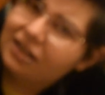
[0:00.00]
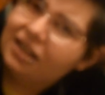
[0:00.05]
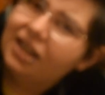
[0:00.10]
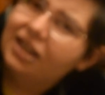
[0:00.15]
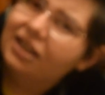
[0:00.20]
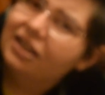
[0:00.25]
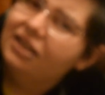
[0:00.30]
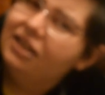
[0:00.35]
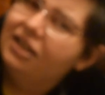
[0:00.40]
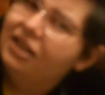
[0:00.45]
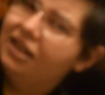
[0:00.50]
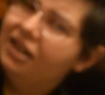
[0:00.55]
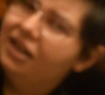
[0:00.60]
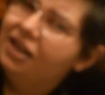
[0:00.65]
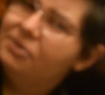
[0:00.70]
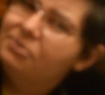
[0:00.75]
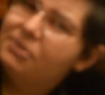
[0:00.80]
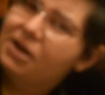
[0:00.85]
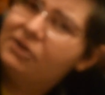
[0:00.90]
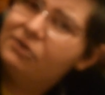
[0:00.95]
Like,
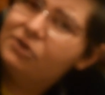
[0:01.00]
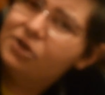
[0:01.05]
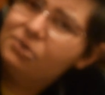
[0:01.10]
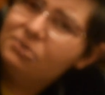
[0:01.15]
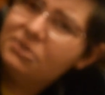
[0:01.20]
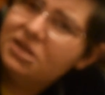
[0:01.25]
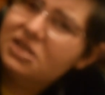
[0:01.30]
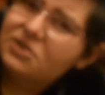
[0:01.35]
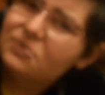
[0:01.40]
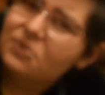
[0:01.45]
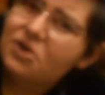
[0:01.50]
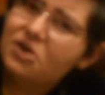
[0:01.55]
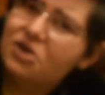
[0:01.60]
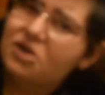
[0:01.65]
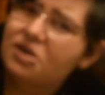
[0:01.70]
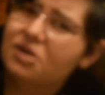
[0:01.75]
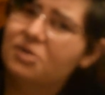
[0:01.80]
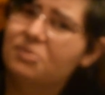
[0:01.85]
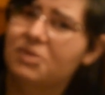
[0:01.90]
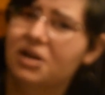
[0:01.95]
my room is
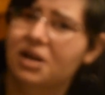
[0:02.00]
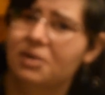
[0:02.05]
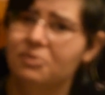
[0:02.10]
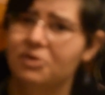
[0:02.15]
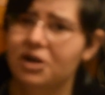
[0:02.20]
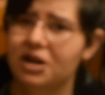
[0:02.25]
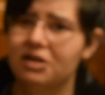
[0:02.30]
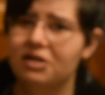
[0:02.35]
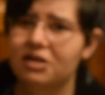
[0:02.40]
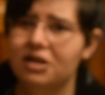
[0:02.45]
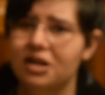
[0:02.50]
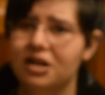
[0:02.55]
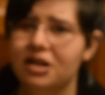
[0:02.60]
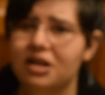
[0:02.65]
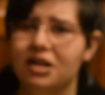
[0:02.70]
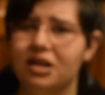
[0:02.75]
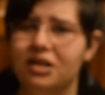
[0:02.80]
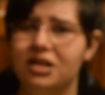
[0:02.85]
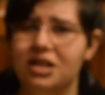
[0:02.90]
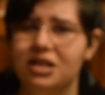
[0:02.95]
warm and I'm wearing
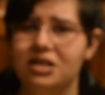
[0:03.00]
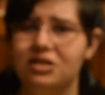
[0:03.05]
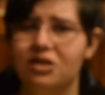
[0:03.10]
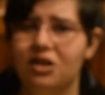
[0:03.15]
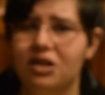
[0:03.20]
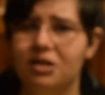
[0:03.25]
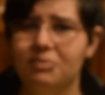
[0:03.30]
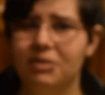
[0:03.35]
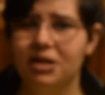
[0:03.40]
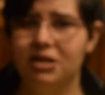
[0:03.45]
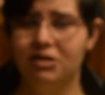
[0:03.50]
a t-shirt and my